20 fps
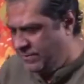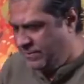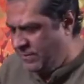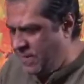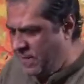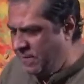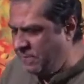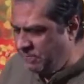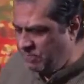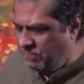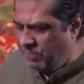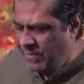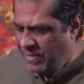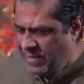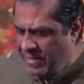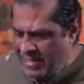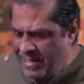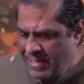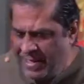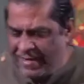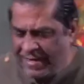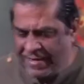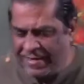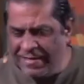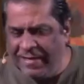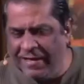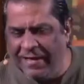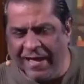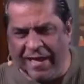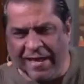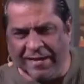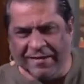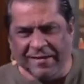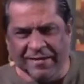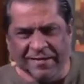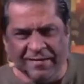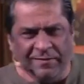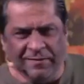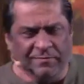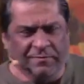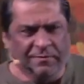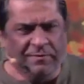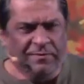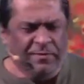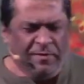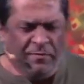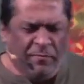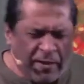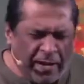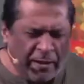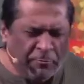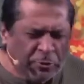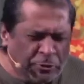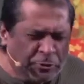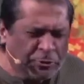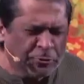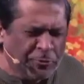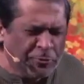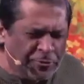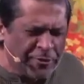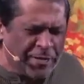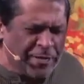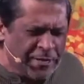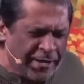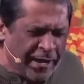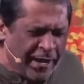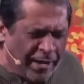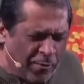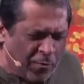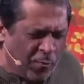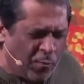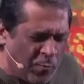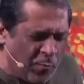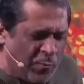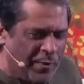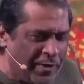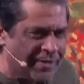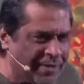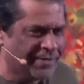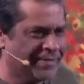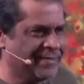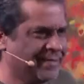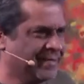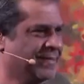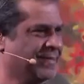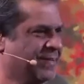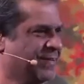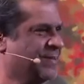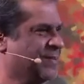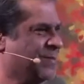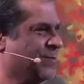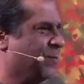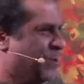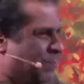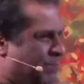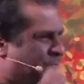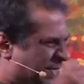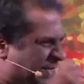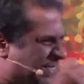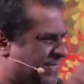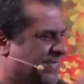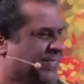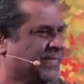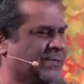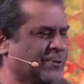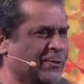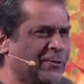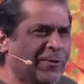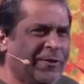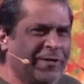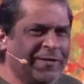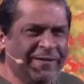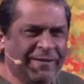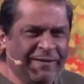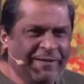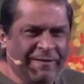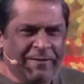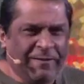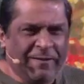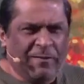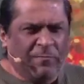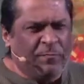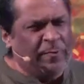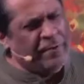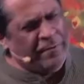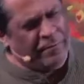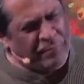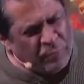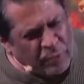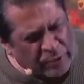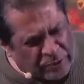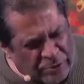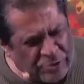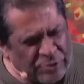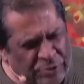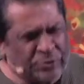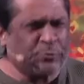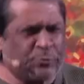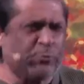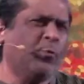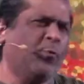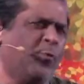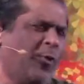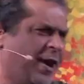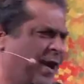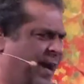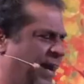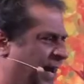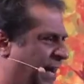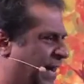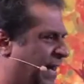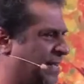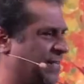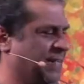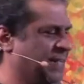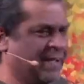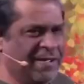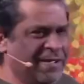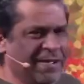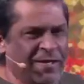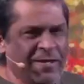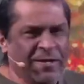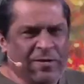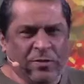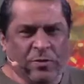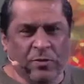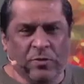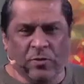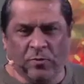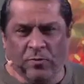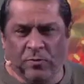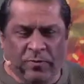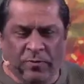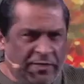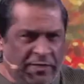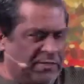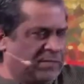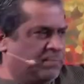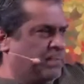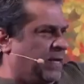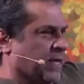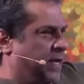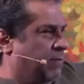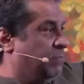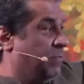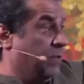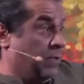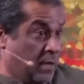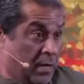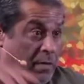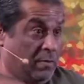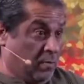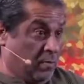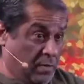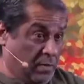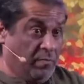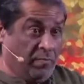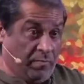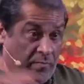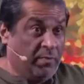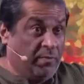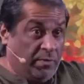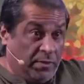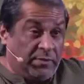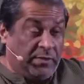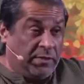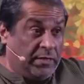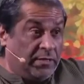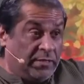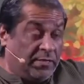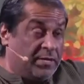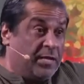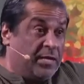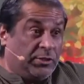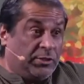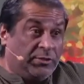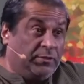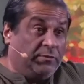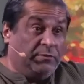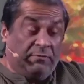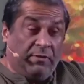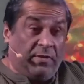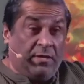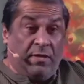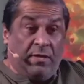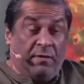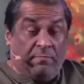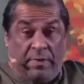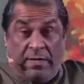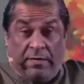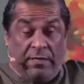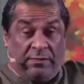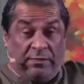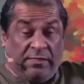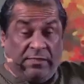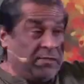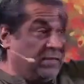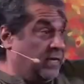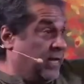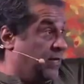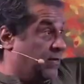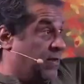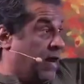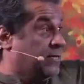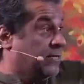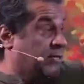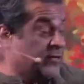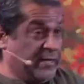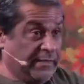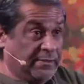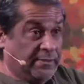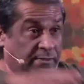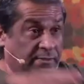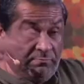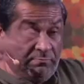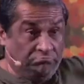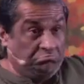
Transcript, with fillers: okay? And will our children take over the business or not? We have worked so hard, you know, it's become, it's an international, man, it's in 8 countries.